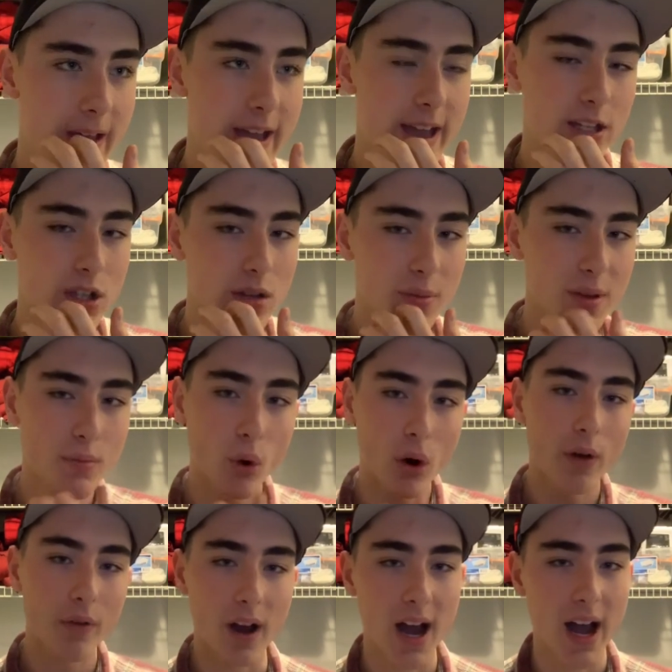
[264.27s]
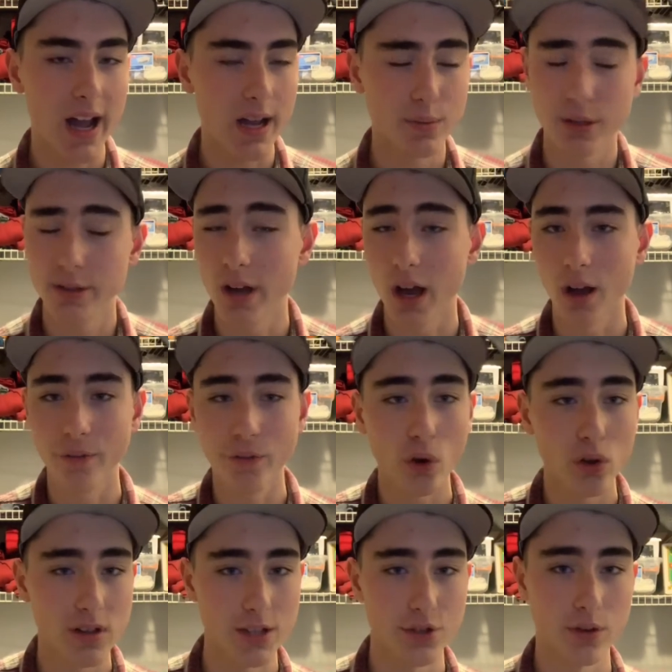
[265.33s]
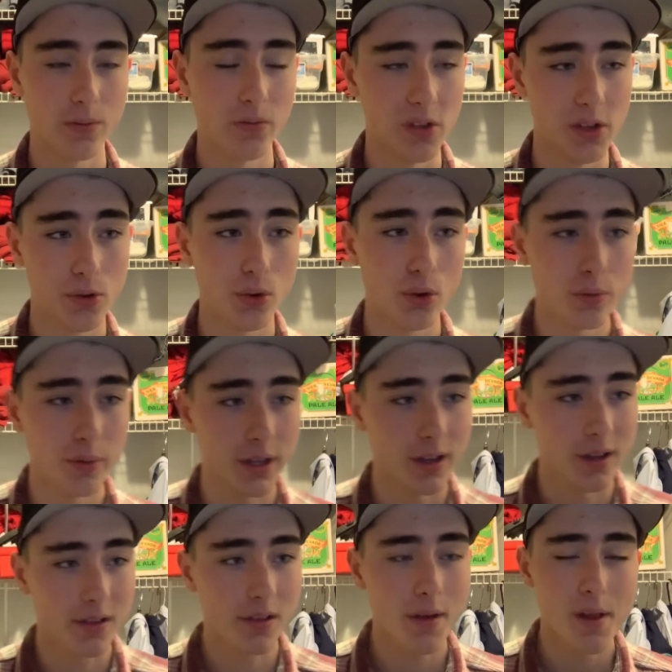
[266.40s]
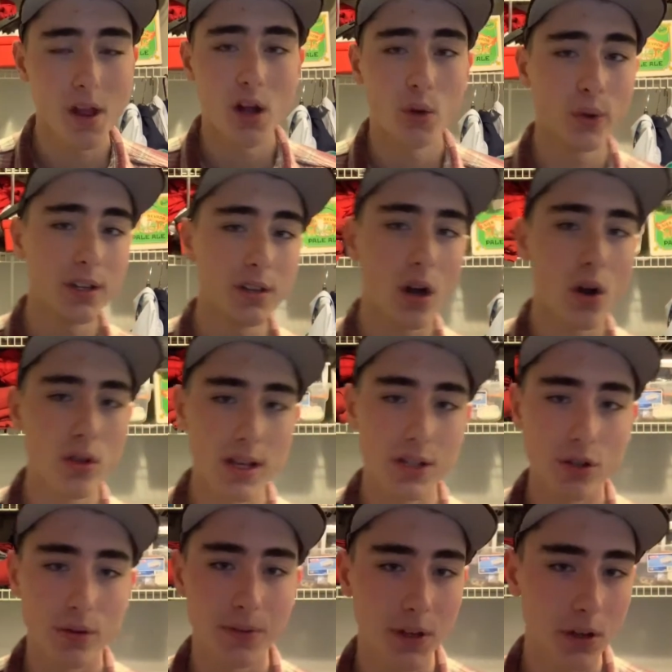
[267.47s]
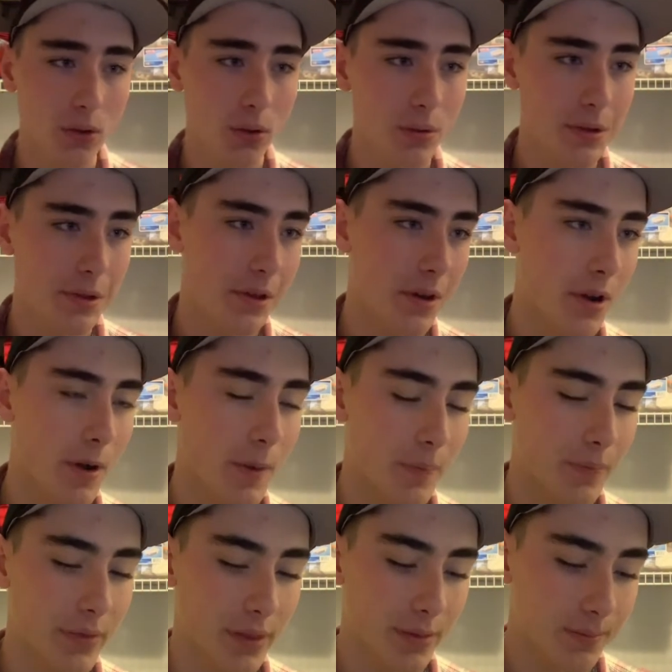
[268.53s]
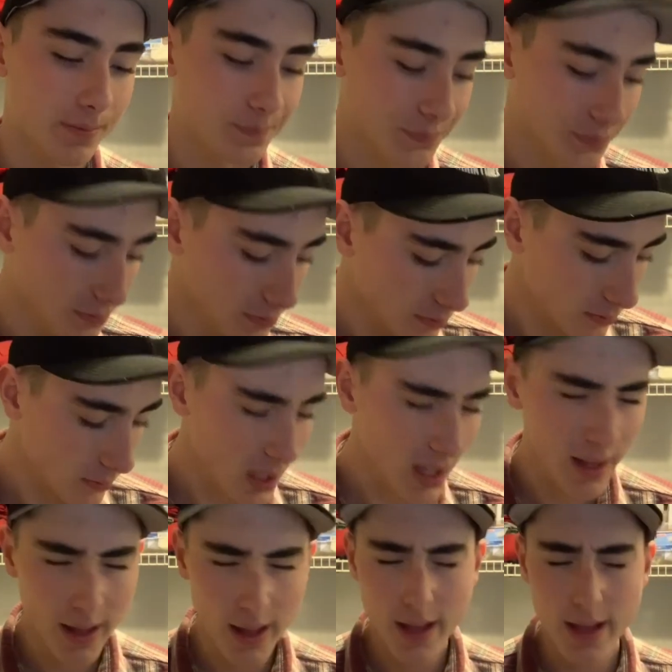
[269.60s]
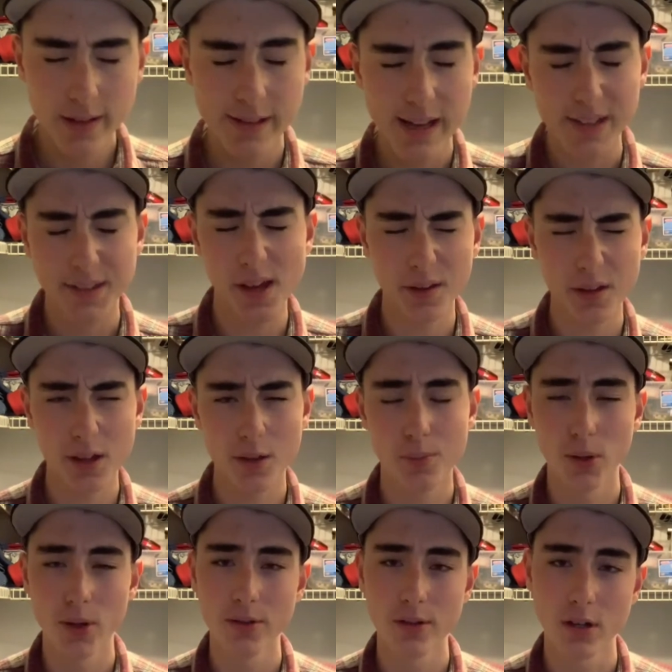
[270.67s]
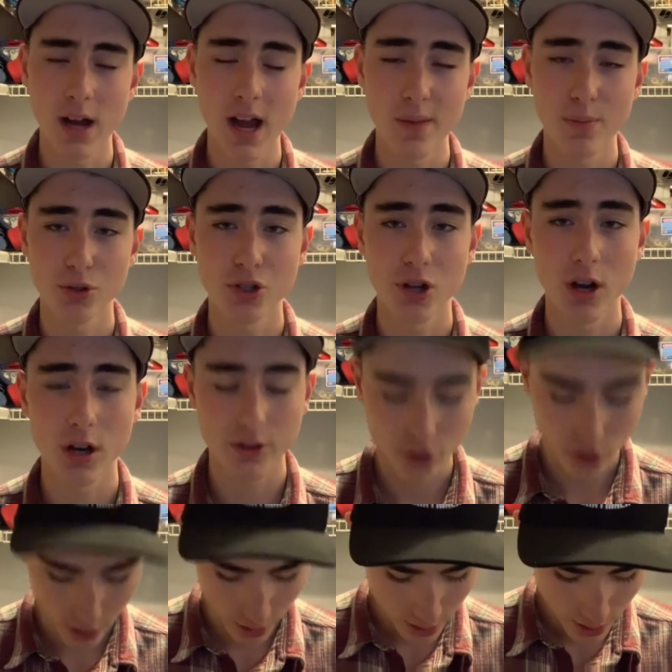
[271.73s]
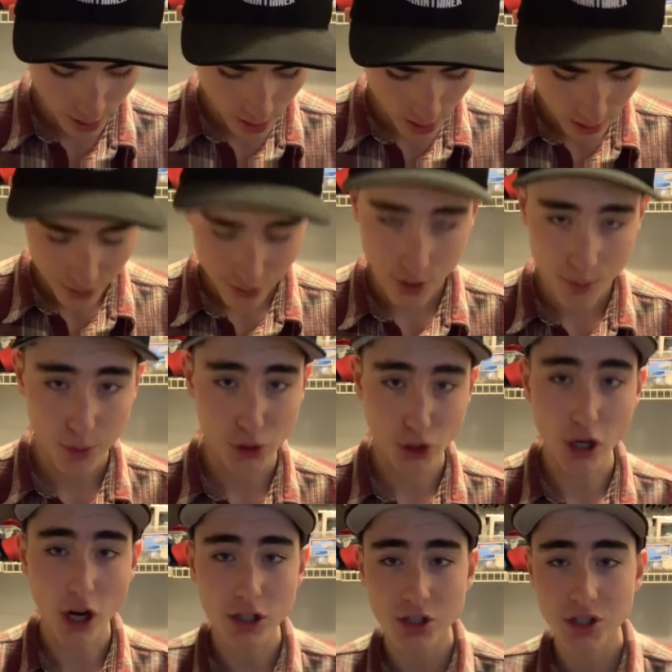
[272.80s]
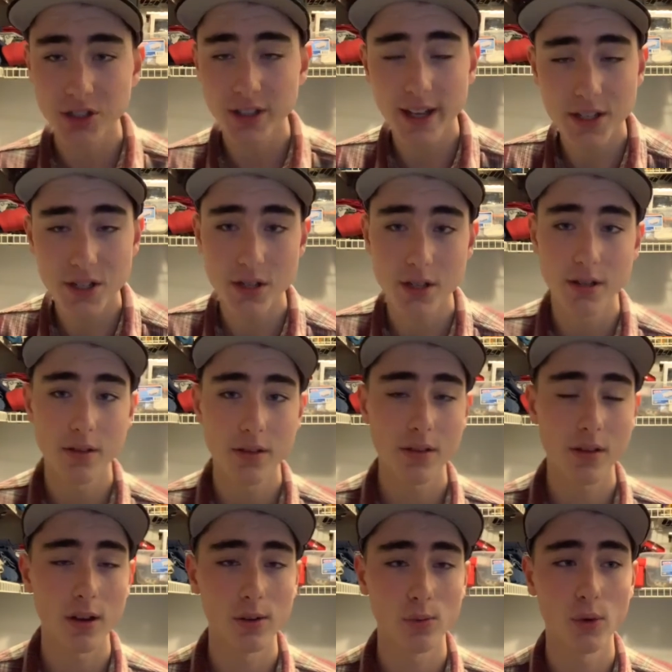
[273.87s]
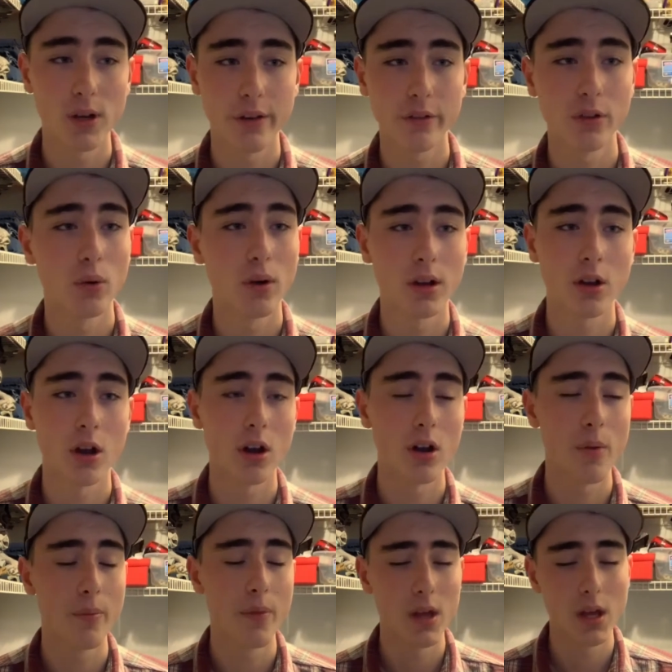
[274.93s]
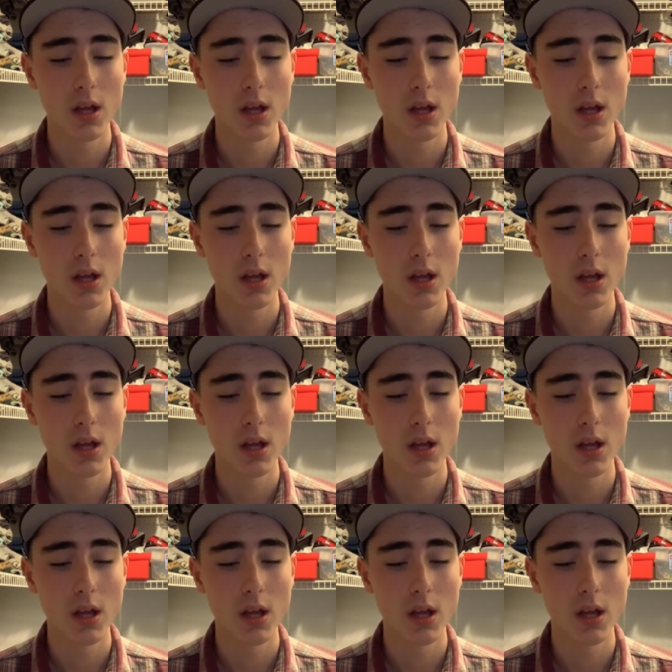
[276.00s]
it should be more of a hybrid, not a full electric vehicle, because we know electric vehicles, um, yeah, Tesla's putting their hypercharge or supercharge stations, um, whatever you want to call them,